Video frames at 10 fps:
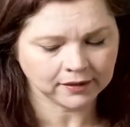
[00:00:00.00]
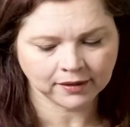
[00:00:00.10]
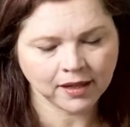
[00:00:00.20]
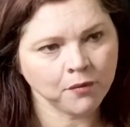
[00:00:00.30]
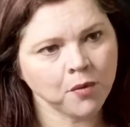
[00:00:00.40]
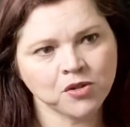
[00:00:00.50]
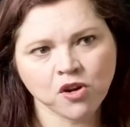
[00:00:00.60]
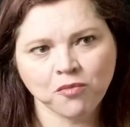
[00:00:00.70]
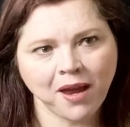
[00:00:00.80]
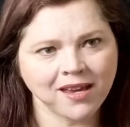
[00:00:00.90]
And when we
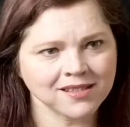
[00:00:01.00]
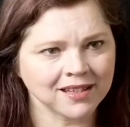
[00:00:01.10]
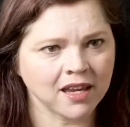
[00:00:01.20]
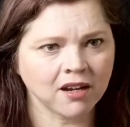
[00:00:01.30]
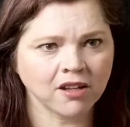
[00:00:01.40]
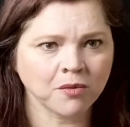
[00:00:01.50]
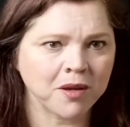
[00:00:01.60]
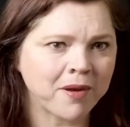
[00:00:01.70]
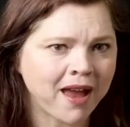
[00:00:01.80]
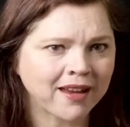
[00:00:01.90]
drove past again on the way
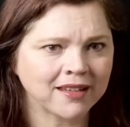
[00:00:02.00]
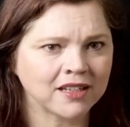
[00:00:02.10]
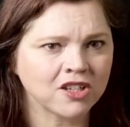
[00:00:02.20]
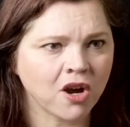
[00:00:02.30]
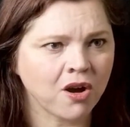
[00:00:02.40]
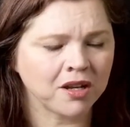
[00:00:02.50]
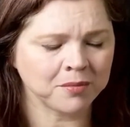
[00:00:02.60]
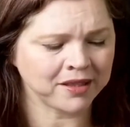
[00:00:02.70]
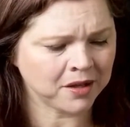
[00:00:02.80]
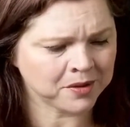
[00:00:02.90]
back, it had gone,
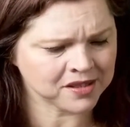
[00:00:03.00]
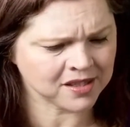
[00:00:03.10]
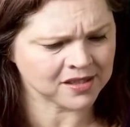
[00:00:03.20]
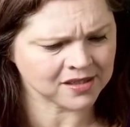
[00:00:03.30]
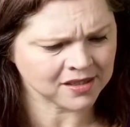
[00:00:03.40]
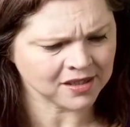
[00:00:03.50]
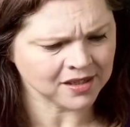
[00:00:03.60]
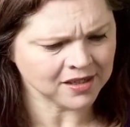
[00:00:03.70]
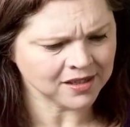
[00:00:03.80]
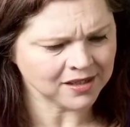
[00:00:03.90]
but there was this
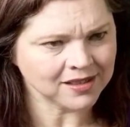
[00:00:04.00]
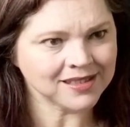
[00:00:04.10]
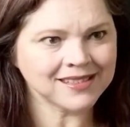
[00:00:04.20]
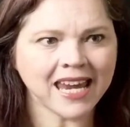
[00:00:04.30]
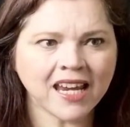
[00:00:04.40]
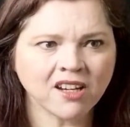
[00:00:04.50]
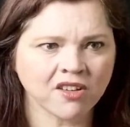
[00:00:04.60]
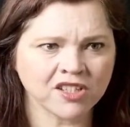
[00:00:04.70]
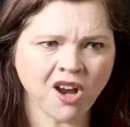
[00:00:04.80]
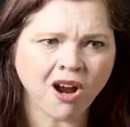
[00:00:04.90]
stain on
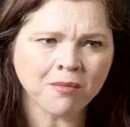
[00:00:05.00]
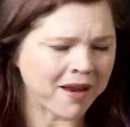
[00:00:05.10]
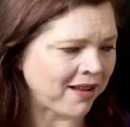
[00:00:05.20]
the tarmac,